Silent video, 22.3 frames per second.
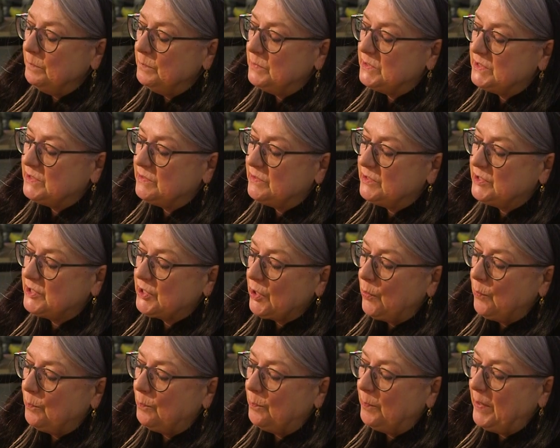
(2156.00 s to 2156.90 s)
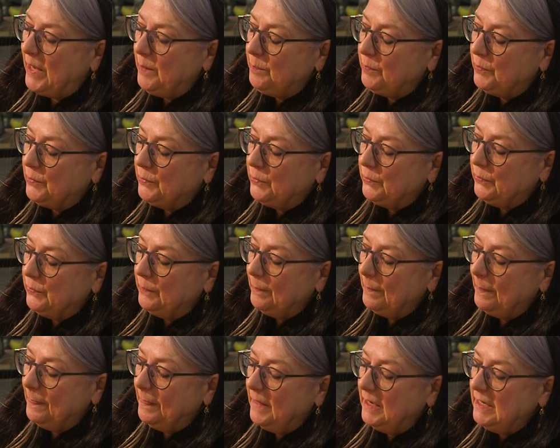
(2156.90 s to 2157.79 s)
So
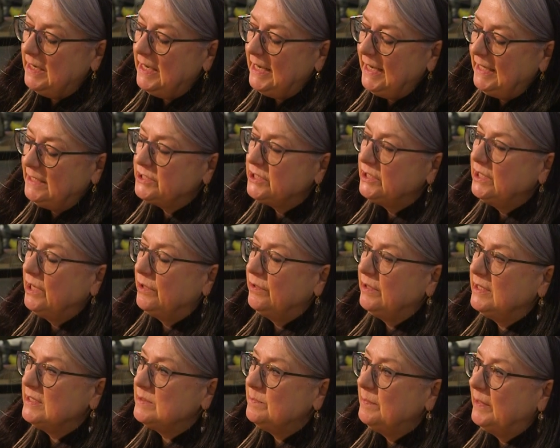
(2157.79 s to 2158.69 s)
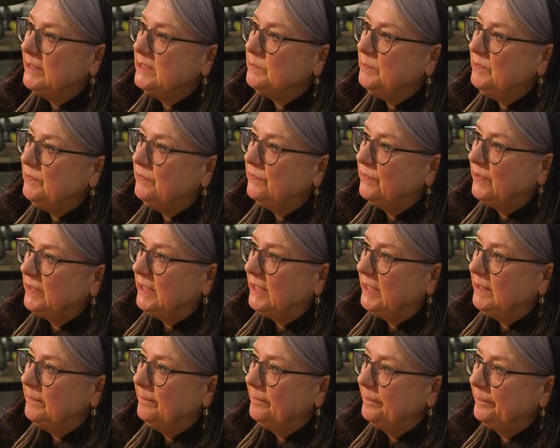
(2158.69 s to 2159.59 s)
people need to know that it's meant to be
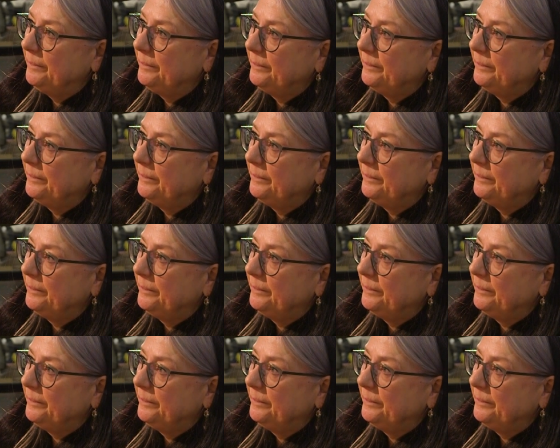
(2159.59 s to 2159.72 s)
funny.